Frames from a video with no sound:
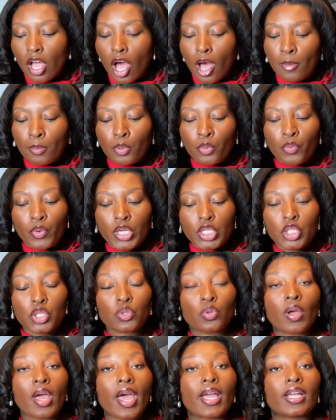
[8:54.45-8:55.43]

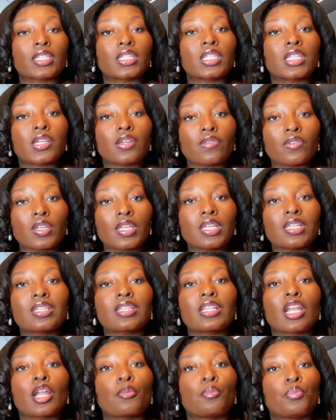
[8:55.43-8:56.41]
operational activities
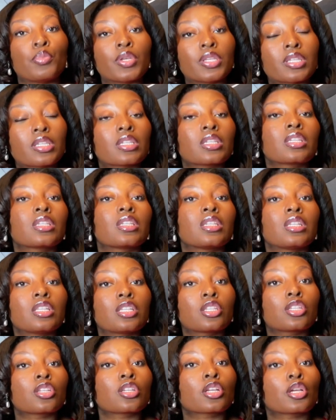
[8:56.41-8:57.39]
that a business
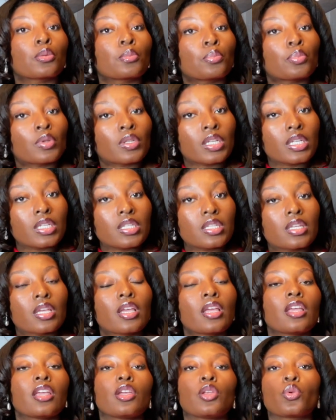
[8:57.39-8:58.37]
needs to complete
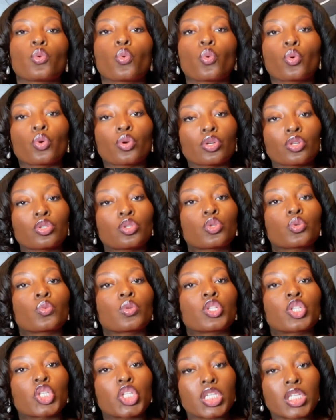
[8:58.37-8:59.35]
in order to
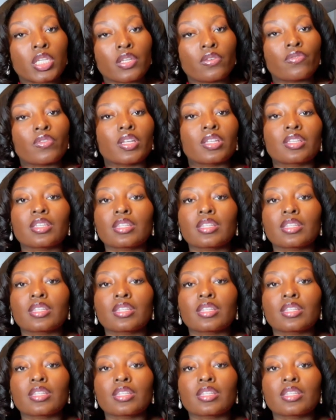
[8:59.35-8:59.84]
achieve its